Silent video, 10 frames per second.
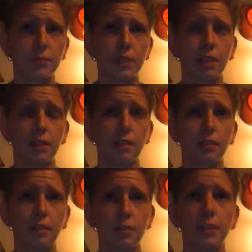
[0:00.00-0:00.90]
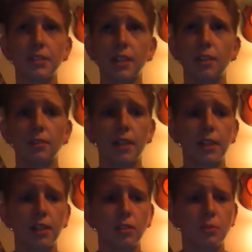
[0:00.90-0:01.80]
And the reason I don't
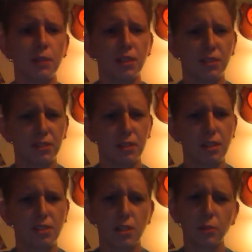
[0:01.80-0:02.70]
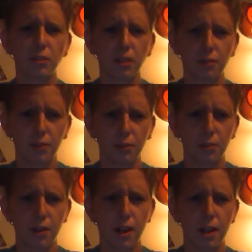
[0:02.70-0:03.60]
like it is because she was on the phone
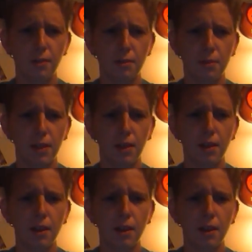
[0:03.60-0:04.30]
crying with me,